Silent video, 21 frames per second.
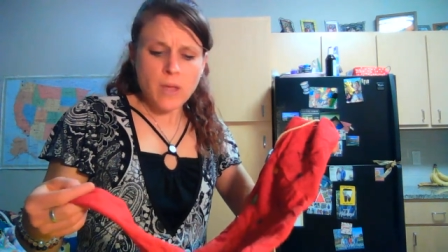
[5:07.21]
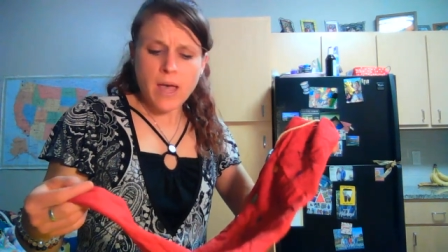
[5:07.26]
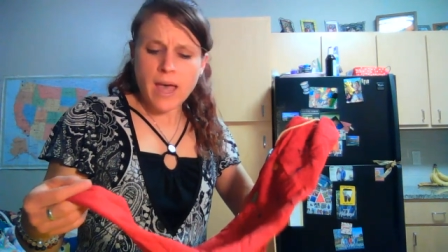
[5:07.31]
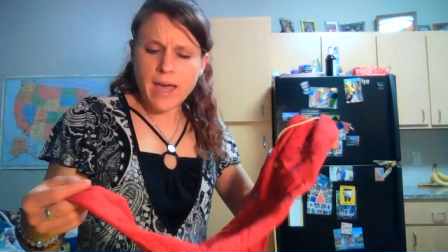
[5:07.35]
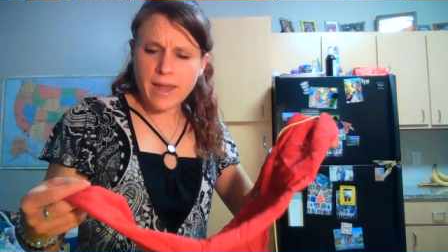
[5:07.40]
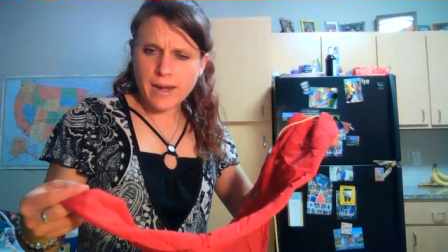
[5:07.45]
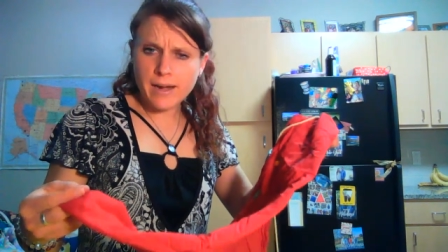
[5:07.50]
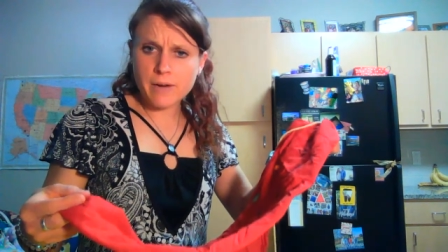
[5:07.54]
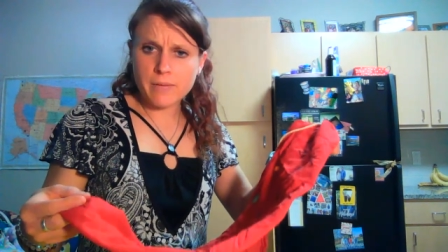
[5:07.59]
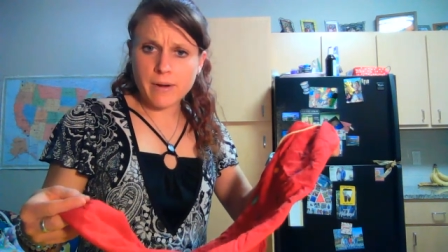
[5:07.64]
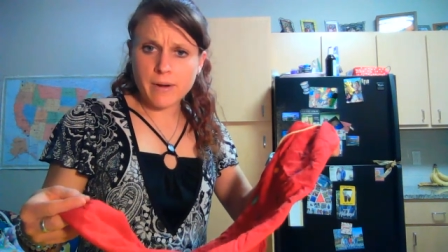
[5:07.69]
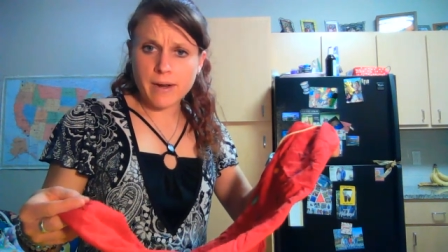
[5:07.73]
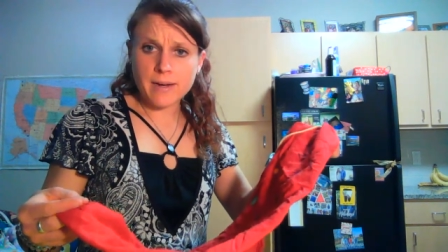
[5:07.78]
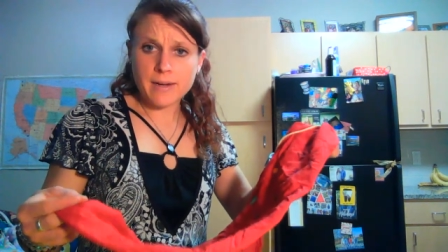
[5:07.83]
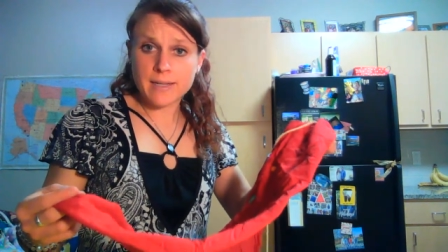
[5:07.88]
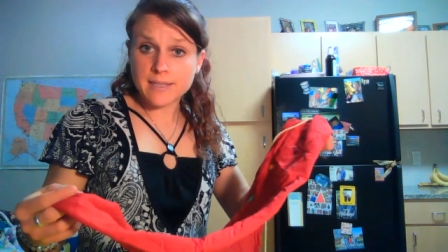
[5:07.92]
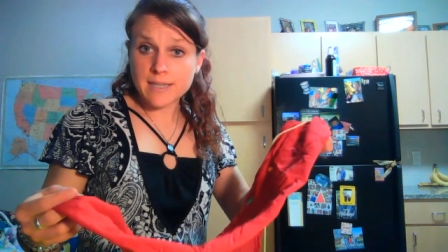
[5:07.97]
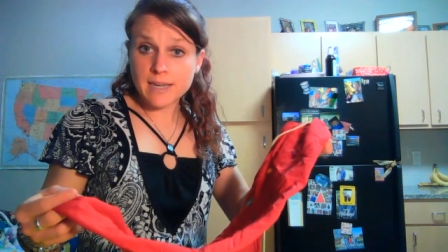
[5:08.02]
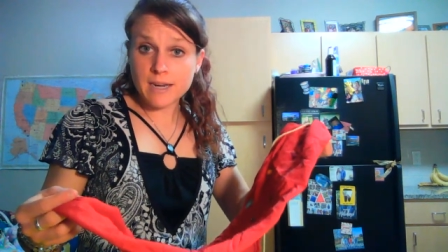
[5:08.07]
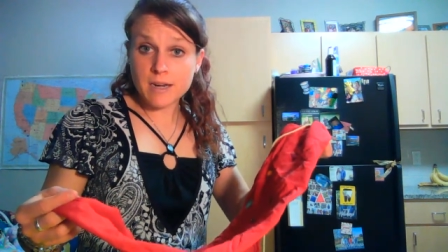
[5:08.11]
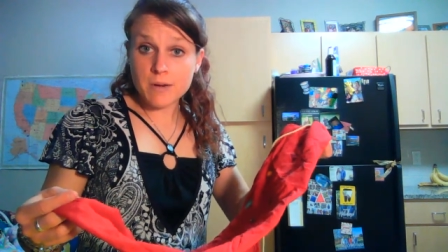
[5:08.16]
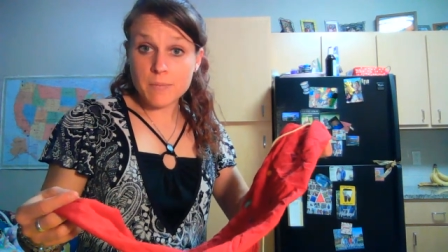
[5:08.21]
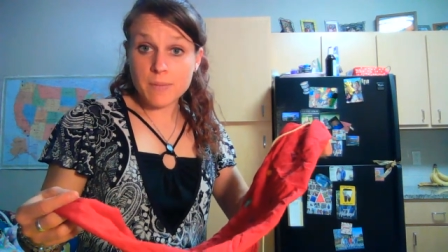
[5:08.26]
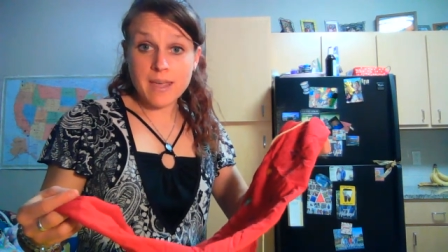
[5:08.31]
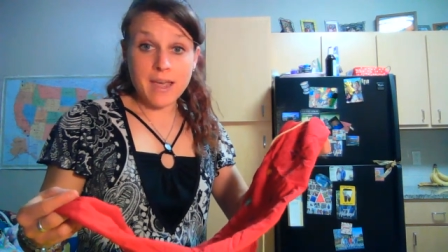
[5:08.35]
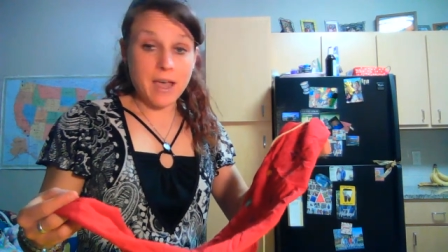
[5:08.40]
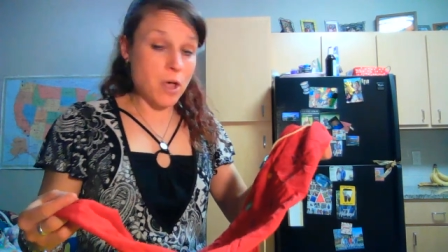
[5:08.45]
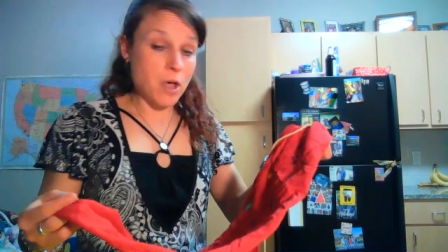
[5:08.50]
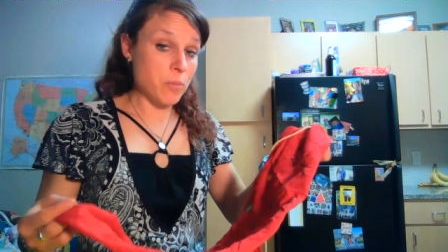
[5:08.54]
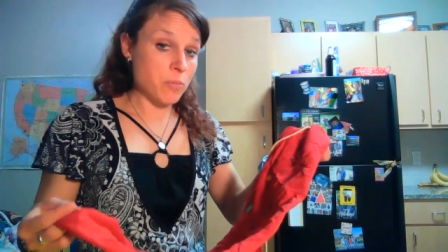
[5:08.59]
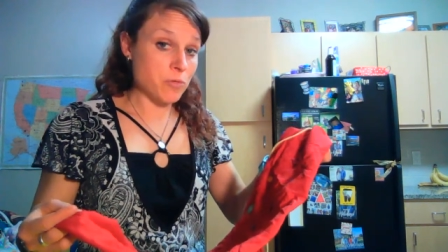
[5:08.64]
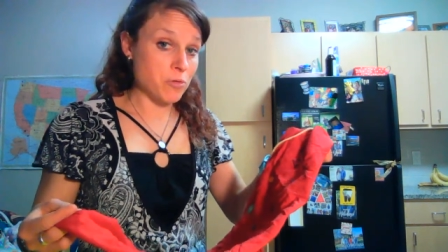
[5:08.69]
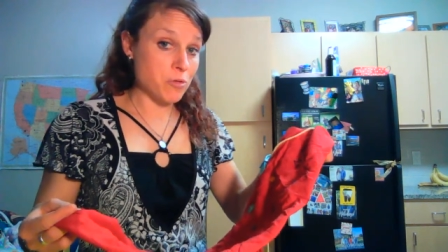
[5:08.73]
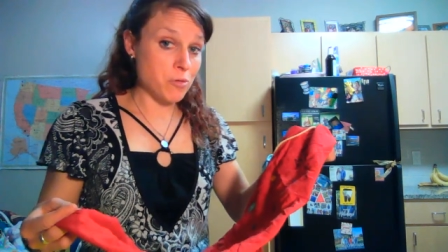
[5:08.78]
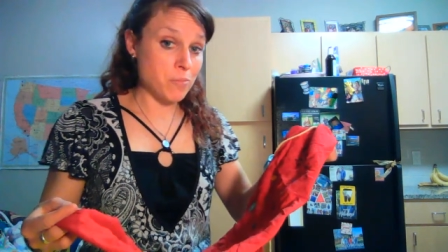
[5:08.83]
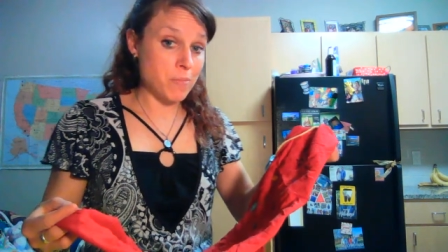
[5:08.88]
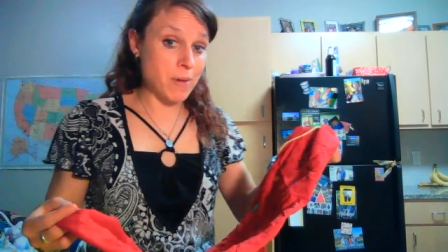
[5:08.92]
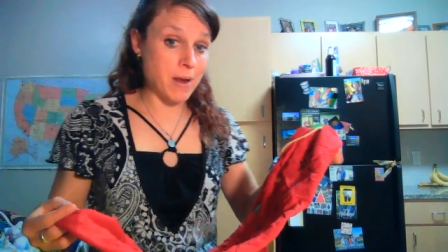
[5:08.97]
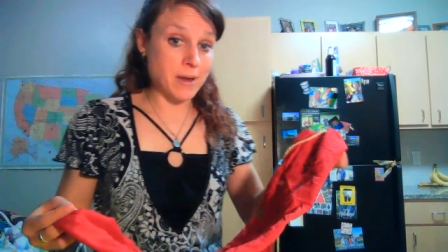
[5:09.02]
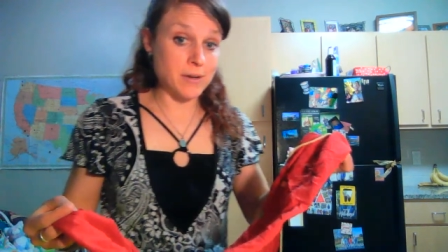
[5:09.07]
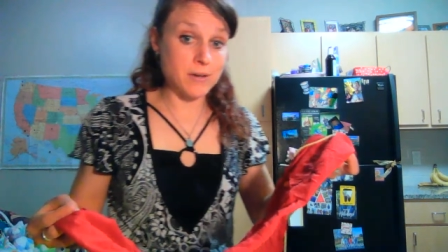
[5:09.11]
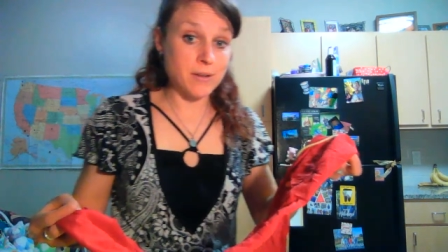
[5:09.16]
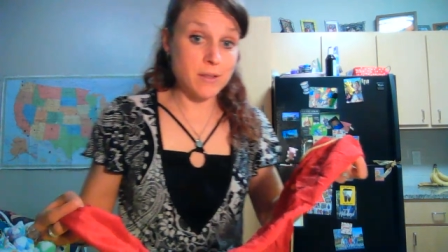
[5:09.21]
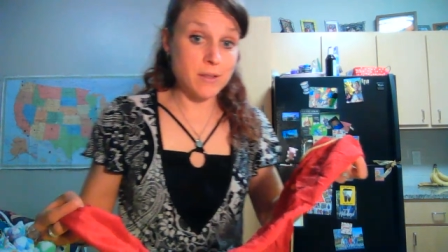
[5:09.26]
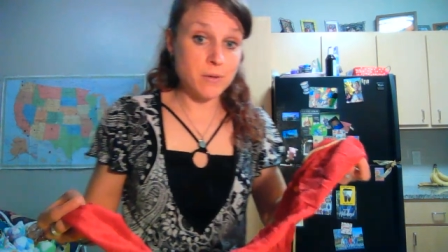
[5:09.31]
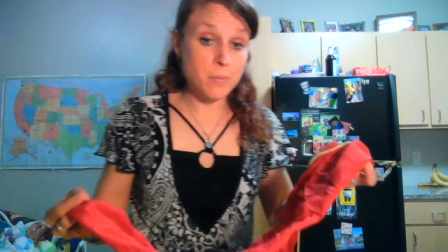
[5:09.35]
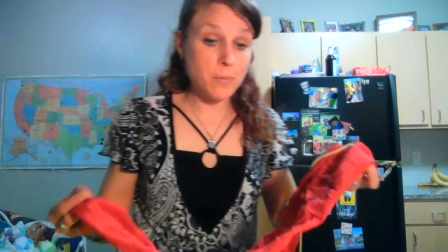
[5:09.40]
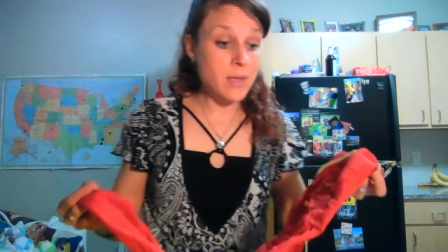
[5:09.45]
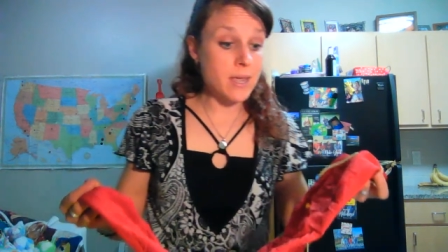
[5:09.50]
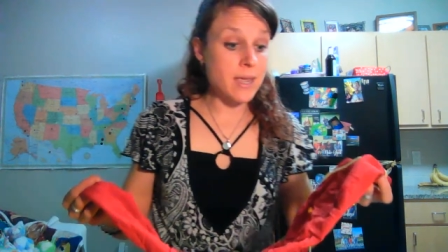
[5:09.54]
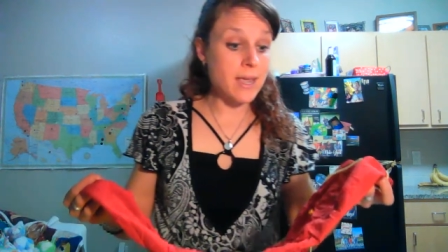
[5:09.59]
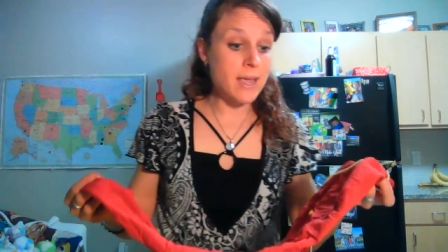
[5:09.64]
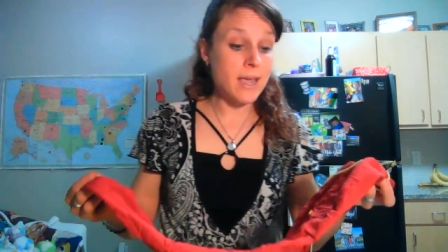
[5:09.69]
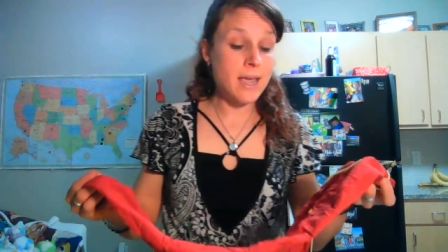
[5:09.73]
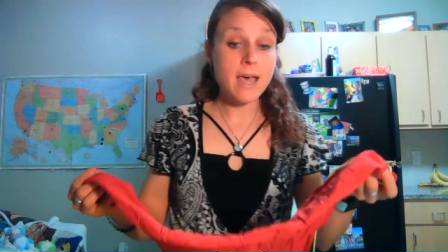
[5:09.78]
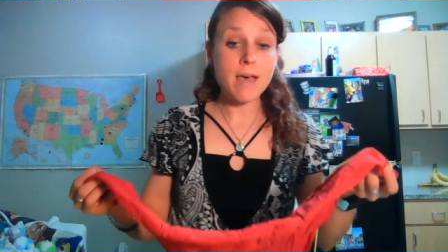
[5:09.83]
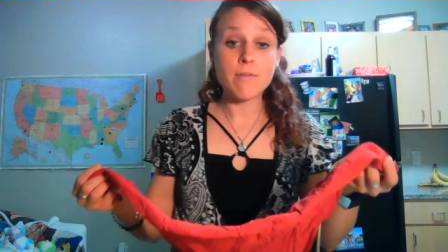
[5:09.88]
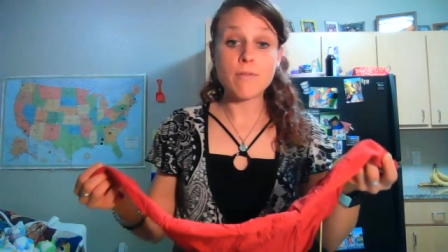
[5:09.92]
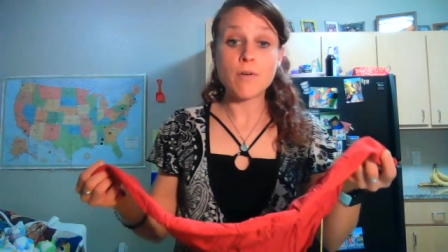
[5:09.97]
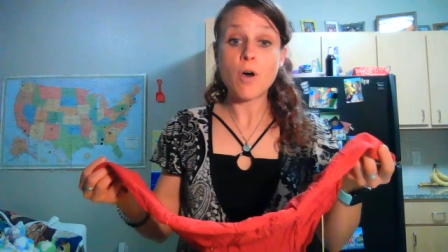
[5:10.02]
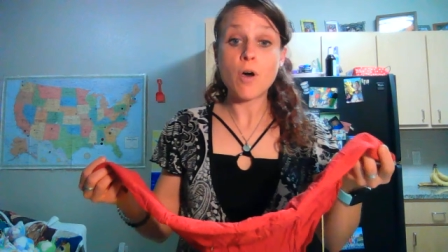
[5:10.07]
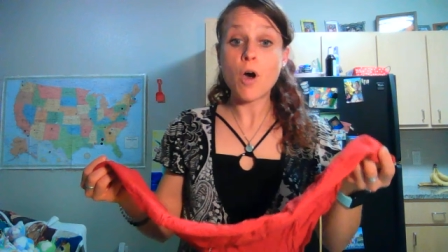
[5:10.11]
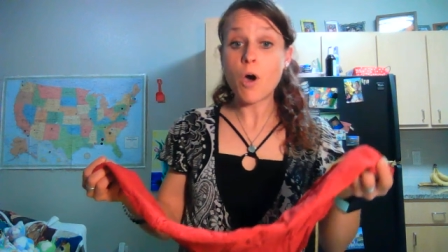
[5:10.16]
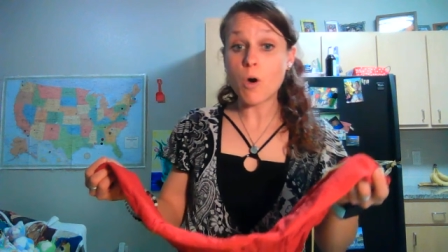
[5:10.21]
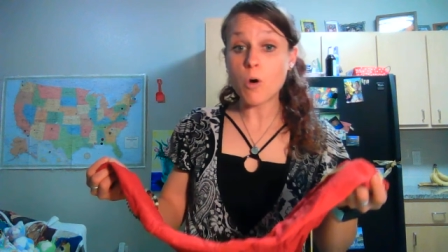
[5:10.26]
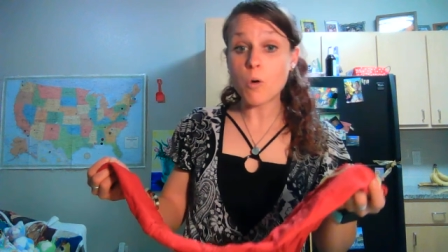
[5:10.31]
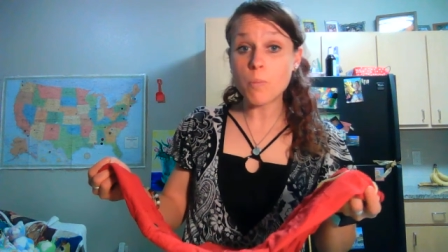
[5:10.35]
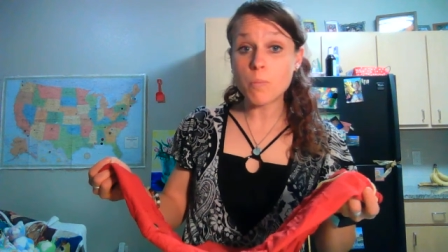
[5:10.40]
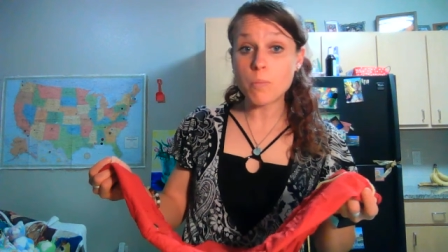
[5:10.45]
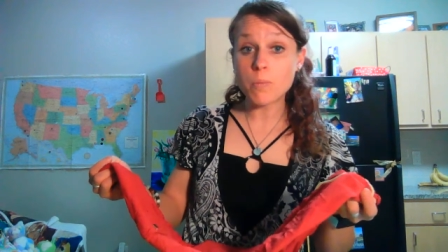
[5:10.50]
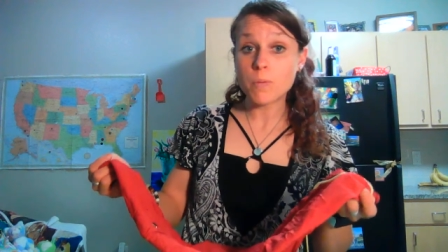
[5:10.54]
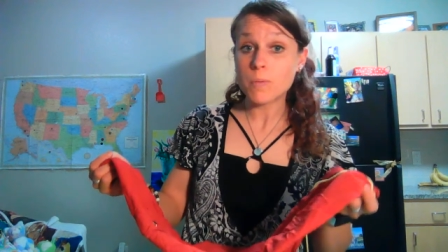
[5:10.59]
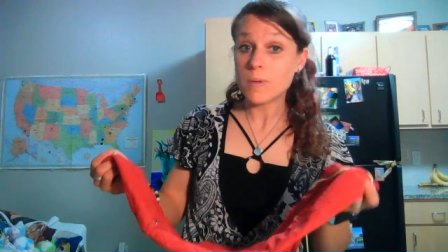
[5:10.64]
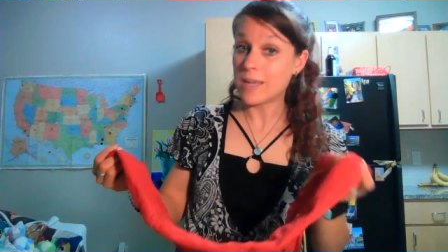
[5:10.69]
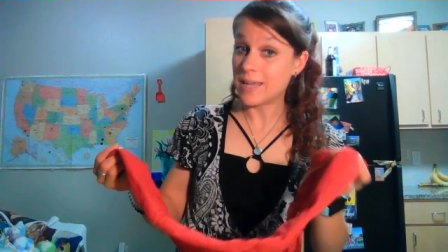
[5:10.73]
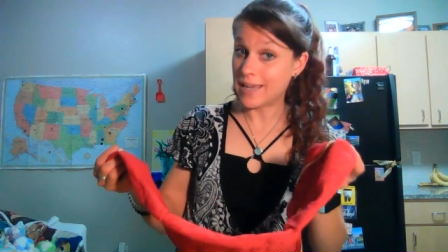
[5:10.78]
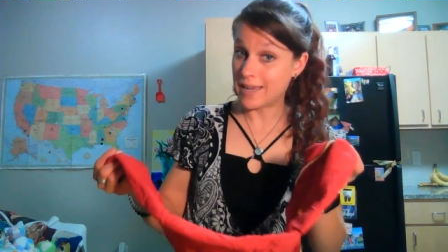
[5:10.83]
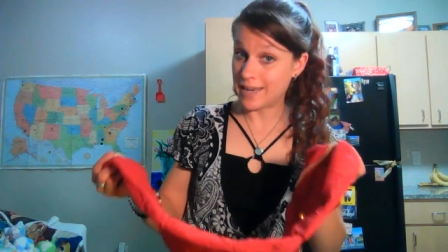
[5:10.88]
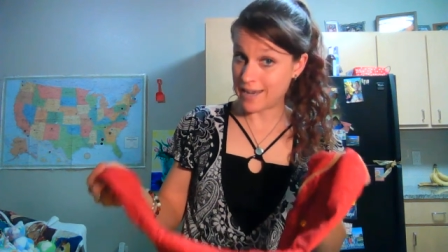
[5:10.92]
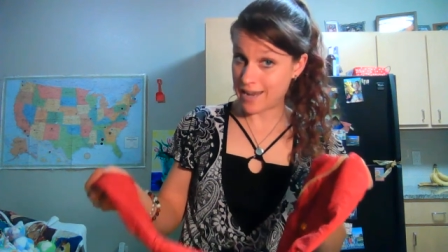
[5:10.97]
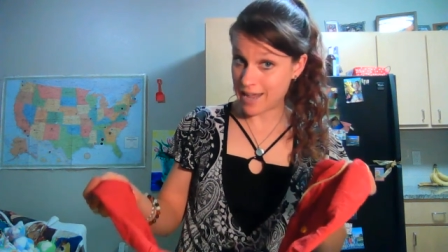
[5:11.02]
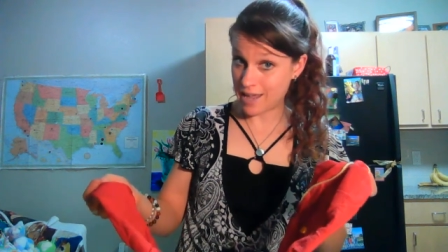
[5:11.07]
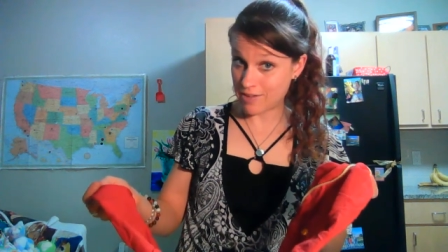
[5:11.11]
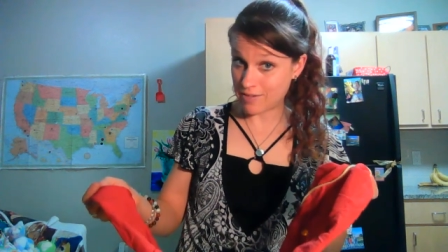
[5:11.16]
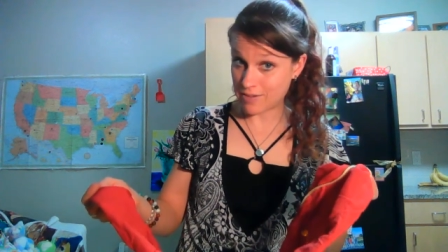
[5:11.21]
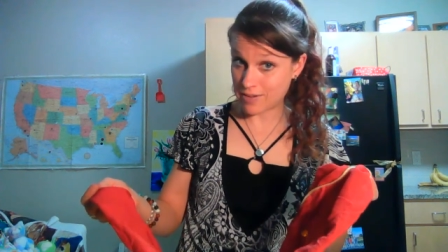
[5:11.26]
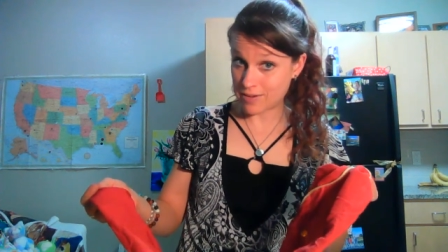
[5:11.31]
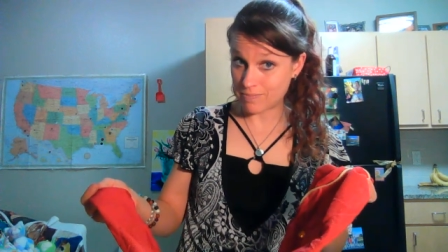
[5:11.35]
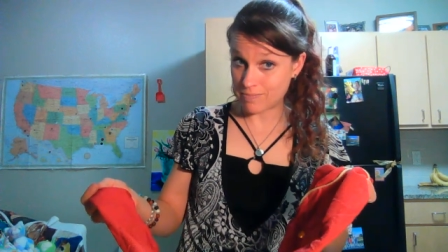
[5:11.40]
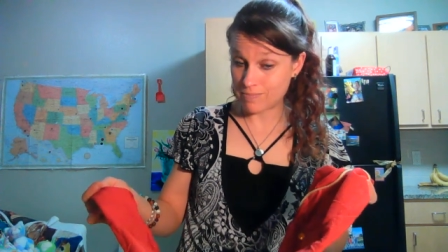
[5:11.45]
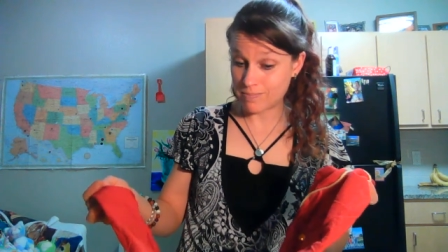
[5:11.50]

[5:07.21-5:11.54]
At any rate, it's going to be a helpful reminder that we have hope in heaven,